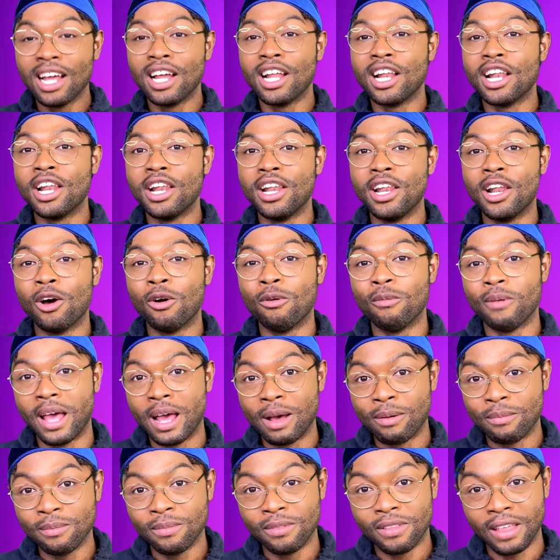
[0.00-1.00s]
no
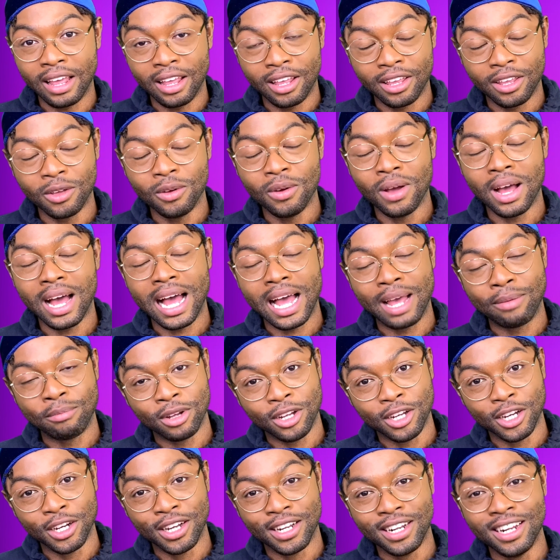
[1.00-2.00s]
ma'am, thank you, I'm
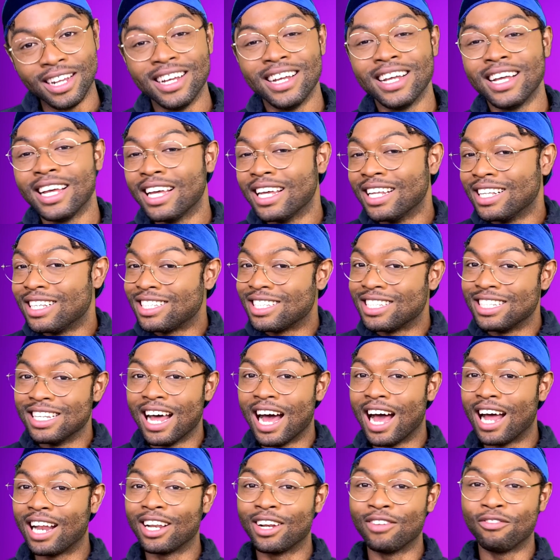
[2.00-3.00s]
good. It's
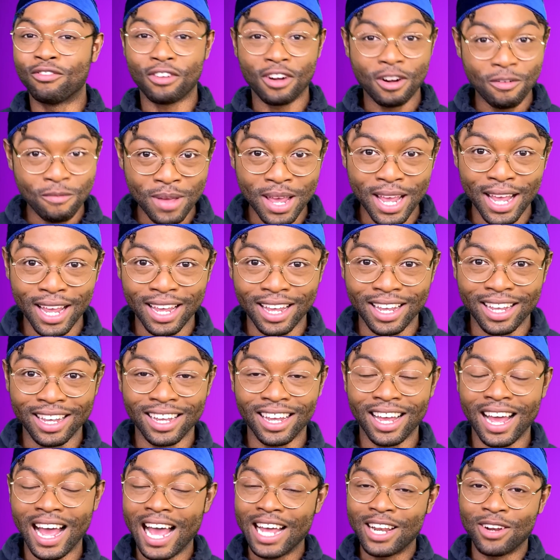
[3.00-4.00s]
not for me.
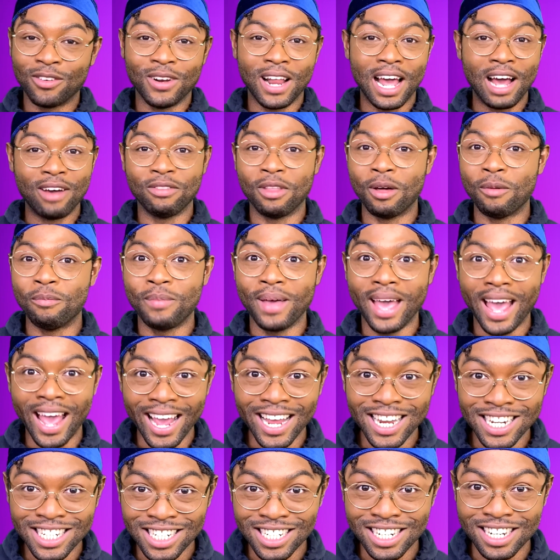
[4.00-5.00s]
I don't have the
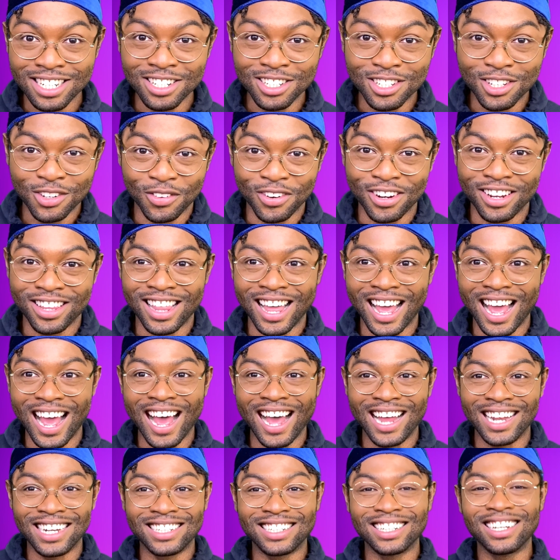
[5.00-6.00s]
patience for
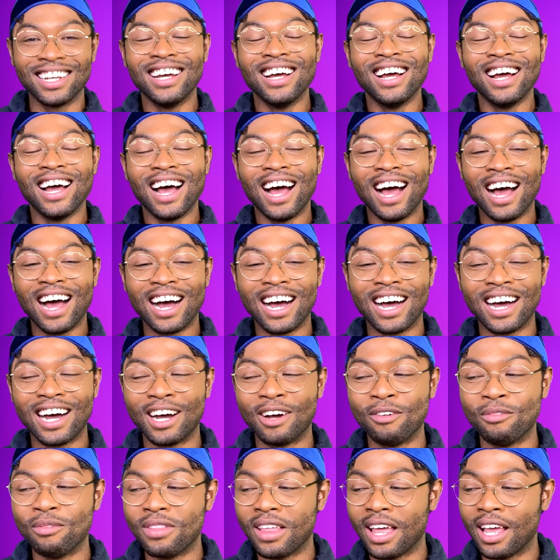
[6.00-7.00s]

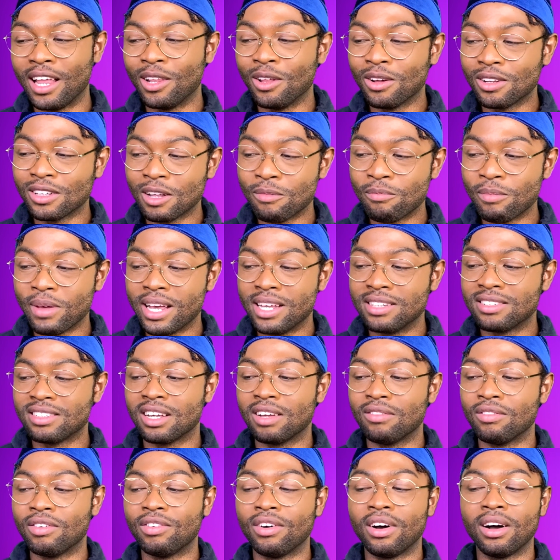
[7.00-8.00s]
that. They looked
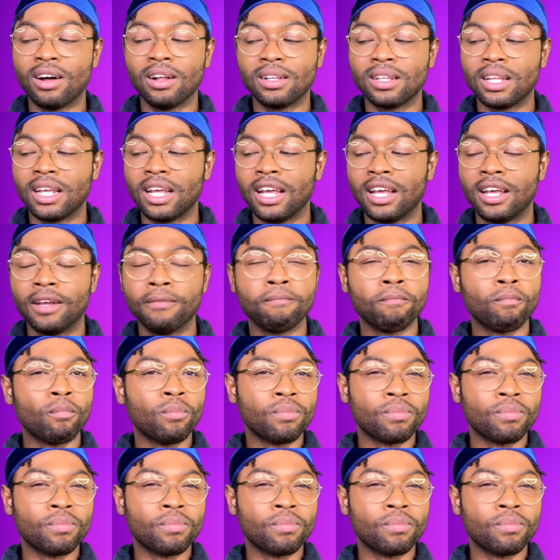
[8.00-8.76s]
amazing. Vivaldi